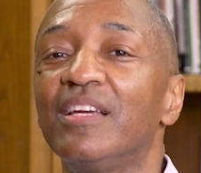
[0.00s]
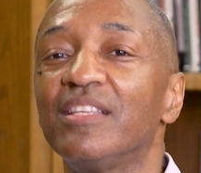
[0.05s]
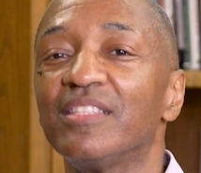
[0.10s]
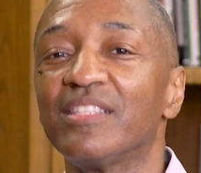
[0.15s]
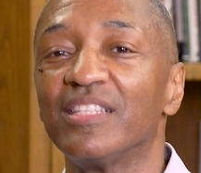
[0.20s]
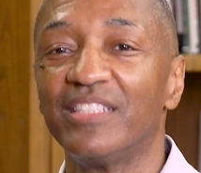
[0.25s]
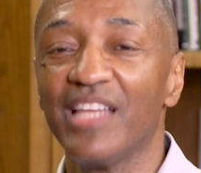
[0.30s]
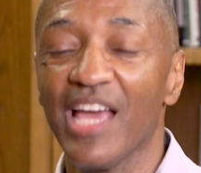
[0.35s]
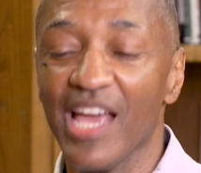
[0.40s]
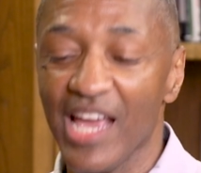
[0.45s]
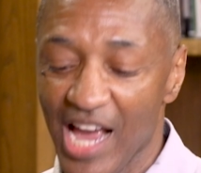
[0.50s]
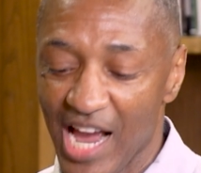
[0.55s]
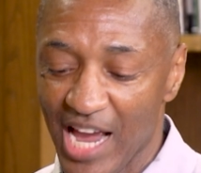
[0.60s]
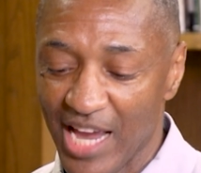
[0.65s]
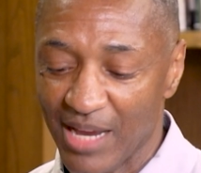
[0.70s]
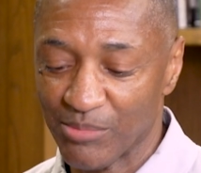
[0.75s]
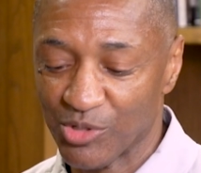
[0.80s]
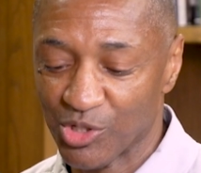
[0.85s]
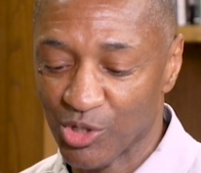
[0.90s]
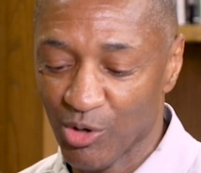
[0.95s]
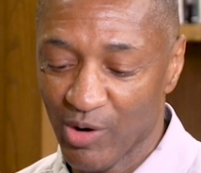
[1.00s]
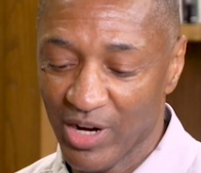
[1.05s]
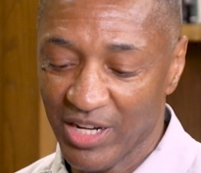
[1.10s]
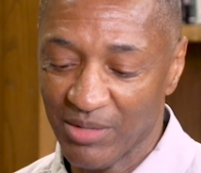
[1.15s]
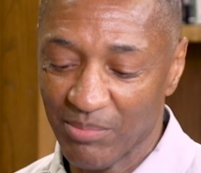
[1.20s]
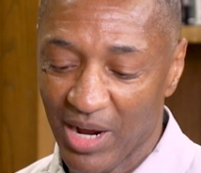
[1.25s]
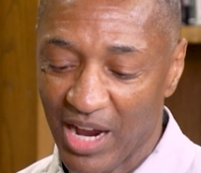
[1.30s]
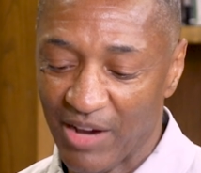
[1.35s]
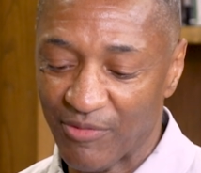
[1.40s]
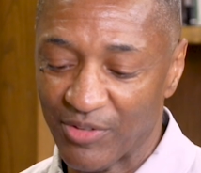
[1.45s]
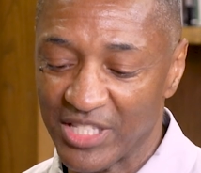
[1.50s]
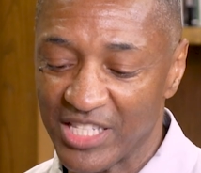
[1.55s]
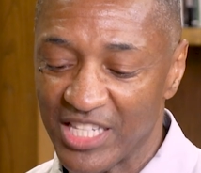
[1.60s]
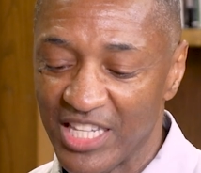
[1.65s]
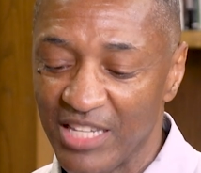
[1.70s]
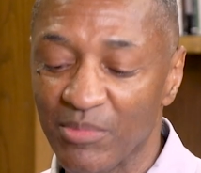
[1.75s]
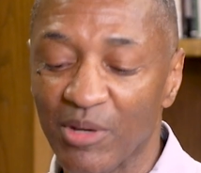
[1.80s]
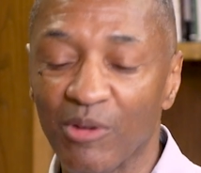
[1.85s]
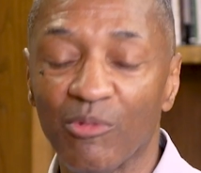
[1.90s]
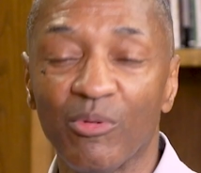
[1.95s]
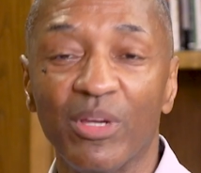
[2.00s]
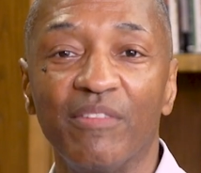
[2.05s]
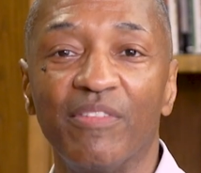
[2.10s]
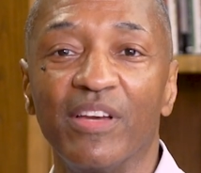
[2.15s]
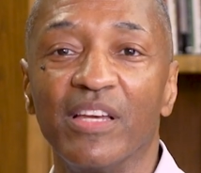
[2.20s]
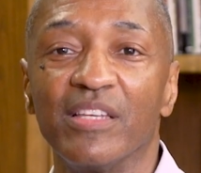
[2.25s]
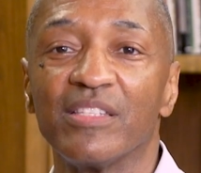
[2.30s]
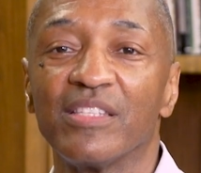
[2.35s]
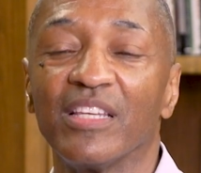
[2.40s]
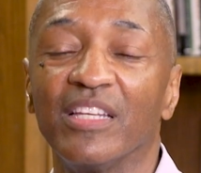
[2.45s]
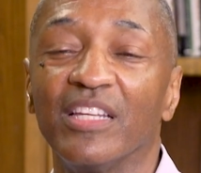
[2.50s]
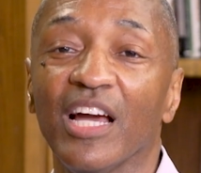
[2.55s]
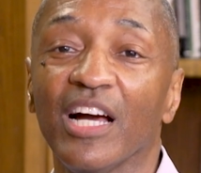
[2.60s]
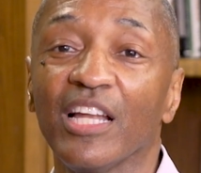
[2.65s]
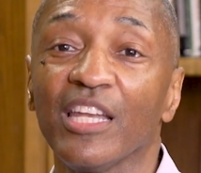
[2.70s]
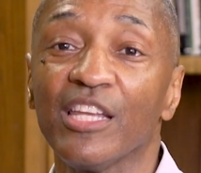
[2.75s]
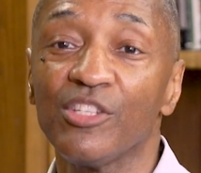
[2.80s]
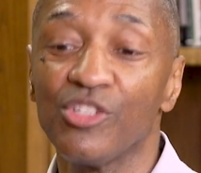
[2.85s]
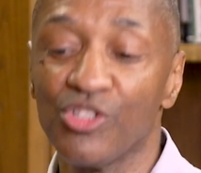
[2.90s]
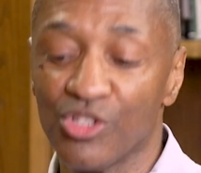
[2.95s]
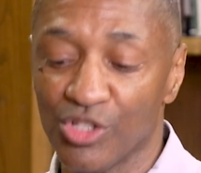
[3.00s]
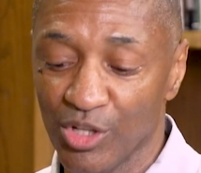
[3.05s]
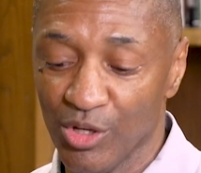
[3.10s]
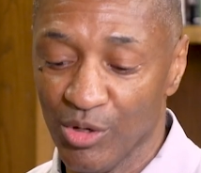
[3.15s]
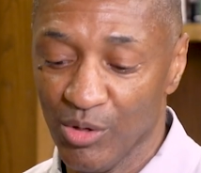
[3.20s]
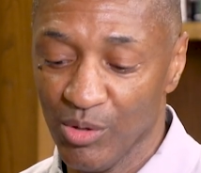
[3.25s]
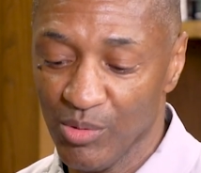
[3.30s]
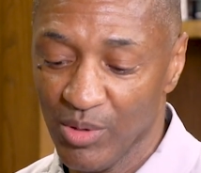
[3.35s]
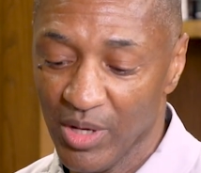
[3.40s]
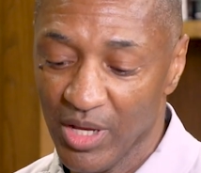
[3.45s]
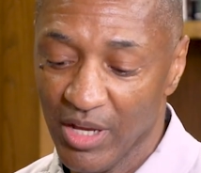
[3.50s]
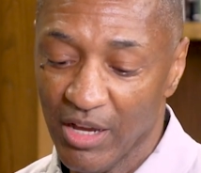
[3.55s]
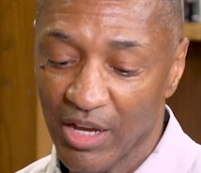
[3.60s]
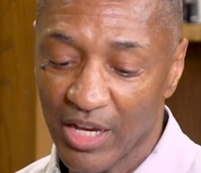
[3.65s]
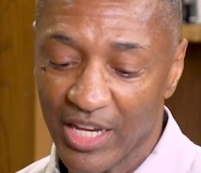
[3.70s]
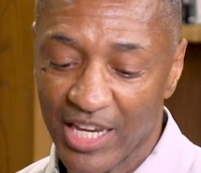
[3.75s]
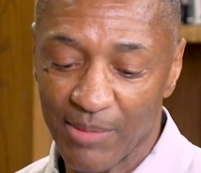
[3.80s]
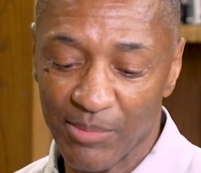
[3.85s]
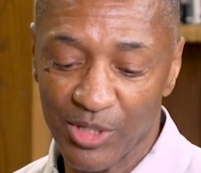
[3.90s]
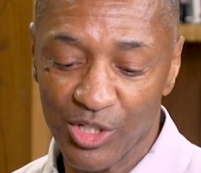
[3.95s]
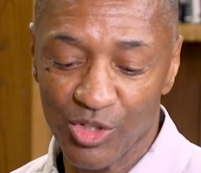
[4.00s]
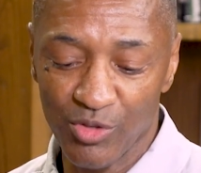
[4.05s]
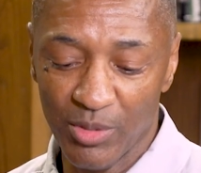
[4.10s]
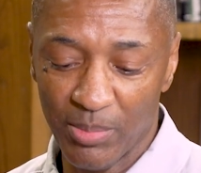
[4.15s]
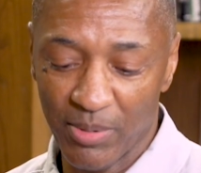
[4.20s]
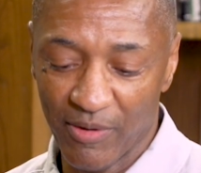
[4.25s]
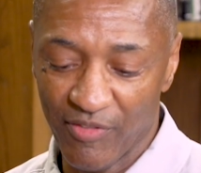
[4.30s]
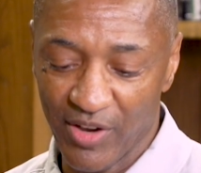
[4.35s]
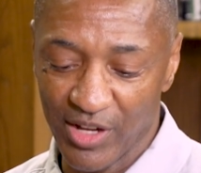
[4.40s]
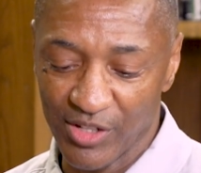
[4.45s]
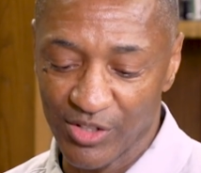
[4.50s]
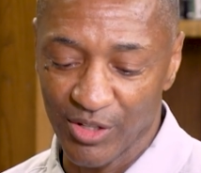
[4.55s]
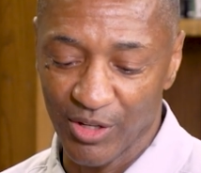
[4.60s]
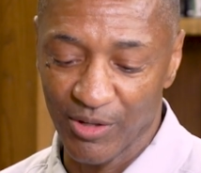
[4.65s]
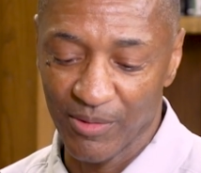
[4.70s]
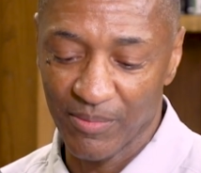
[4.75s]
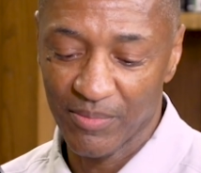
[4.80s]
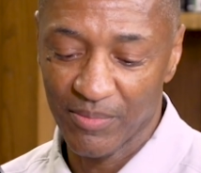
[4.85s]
Today I am joined by Fatima Rivas, an LSU chemistry professor.